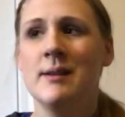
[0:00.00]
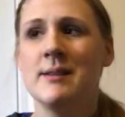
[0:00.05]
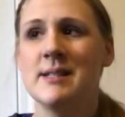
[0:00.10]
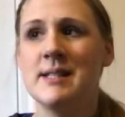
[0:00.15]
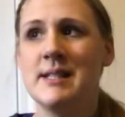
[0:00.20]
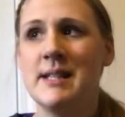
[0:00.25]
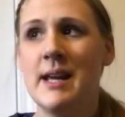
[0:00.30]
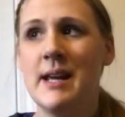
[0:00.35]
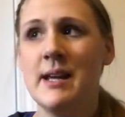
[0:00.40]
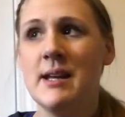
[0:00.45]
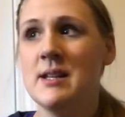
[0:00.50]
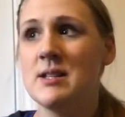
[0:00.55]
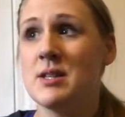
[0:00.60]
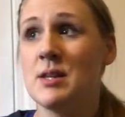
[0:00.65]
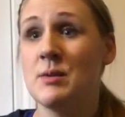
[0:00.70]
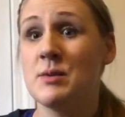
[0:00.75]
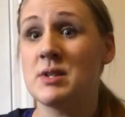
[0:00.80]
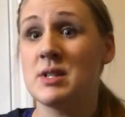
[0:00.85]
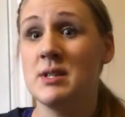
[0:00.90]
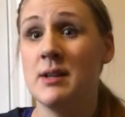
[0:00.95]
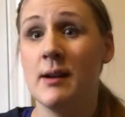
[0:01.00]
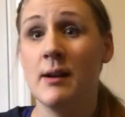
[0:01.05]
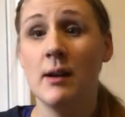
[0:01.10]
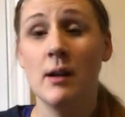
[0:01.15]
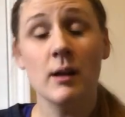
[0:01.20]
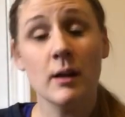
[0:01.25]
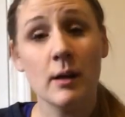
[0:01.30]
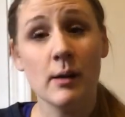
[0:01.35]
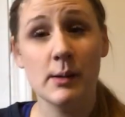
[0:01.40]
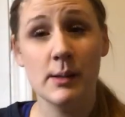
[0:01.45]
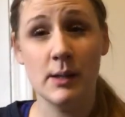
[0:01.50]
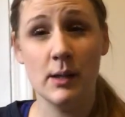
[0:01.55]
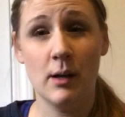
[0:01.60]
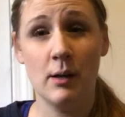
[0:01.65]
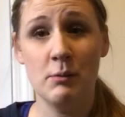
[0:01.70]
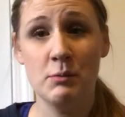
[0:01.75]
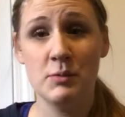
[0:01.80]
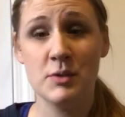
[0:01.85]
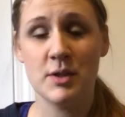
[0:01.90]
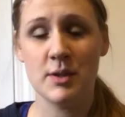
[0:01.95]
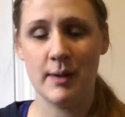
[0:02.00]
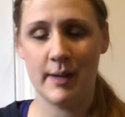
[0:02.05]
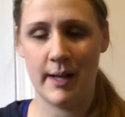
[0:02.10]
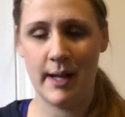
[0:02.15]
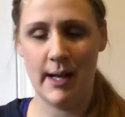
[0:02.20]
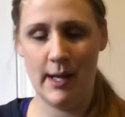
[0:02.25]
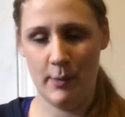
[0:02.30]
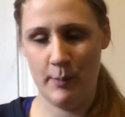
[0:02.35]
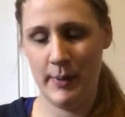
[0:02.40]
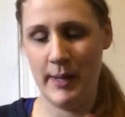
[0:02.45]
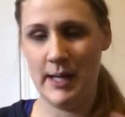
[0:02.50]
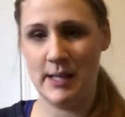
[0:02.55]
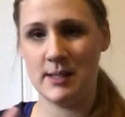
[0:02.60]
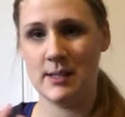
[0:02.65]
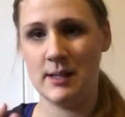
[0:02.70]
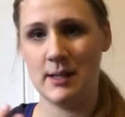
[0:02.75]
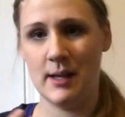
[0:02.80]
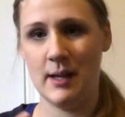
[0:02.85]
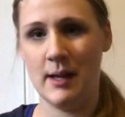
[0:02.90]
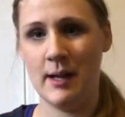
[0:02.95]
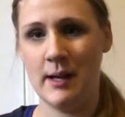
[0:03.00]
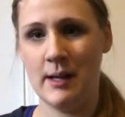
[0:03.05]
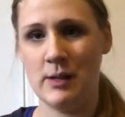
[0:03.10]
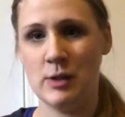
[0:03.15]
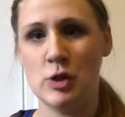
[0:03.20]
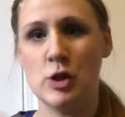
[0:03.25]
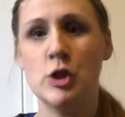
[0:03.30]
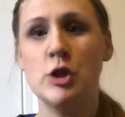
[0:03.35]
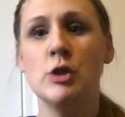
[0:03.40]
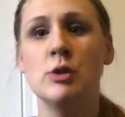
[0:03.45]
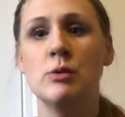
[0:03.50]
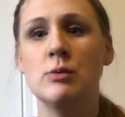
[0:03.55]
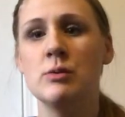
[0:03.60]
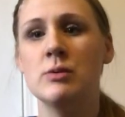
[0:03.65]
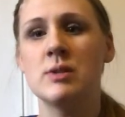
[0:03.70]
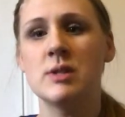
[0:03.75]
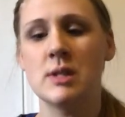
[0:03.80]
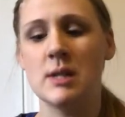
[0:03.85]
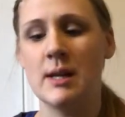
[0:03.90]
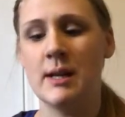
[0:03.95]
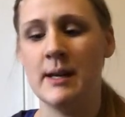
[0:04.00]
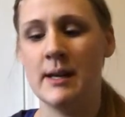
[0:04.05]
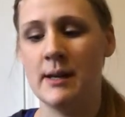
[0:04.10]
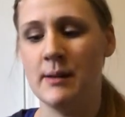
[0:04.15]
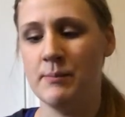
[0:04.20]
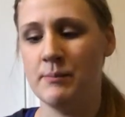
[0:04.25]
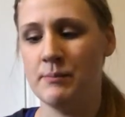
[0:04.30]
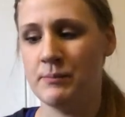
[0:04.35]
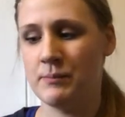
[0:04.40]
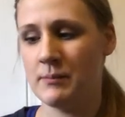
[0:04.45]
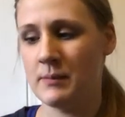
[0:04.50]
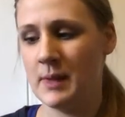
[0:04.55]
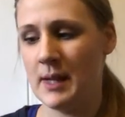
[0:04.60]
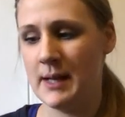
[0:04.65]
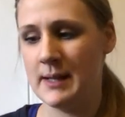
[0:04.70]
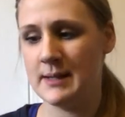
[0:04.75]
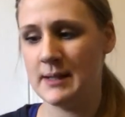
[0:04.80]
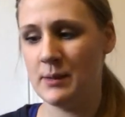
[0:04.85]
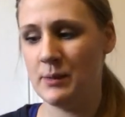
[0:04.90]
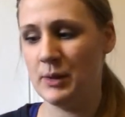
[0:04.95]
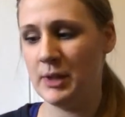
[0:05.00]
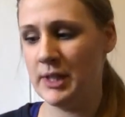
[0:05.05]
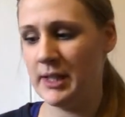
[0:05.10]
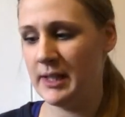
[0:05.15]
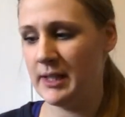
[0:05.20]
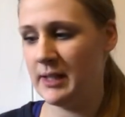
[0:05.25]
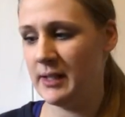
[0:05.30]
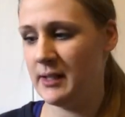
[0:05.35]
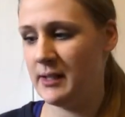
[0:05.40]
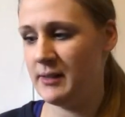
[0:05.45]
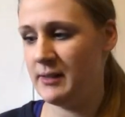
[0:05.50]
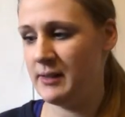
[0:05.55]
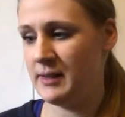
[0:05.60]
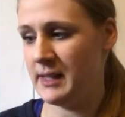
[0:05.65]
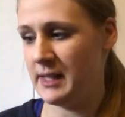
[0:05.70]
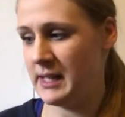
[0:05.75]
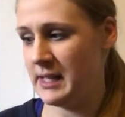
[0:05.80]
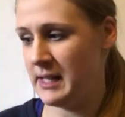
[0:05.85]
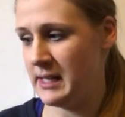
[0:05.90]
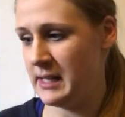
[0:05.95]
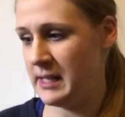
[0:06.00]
today, so there was not a lot going on, so I kind of picked and chose the ones that